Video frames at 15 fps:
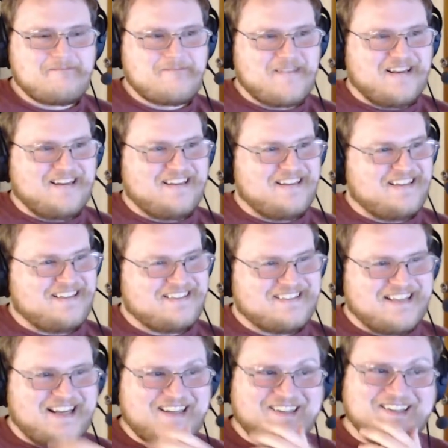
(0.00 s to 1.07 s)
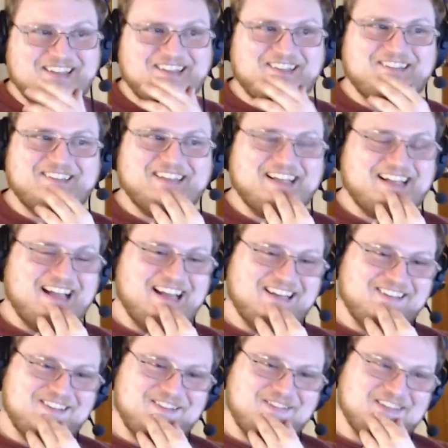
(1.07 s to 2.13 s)
I don't know. I
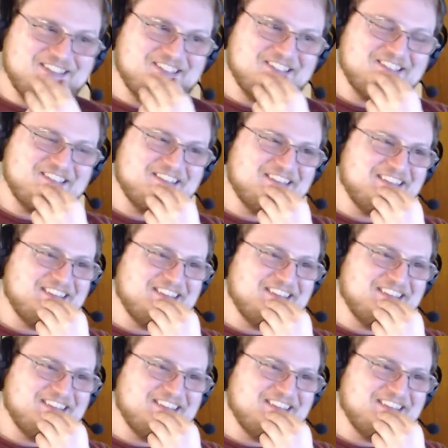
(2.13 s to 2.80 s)
don't know if I should.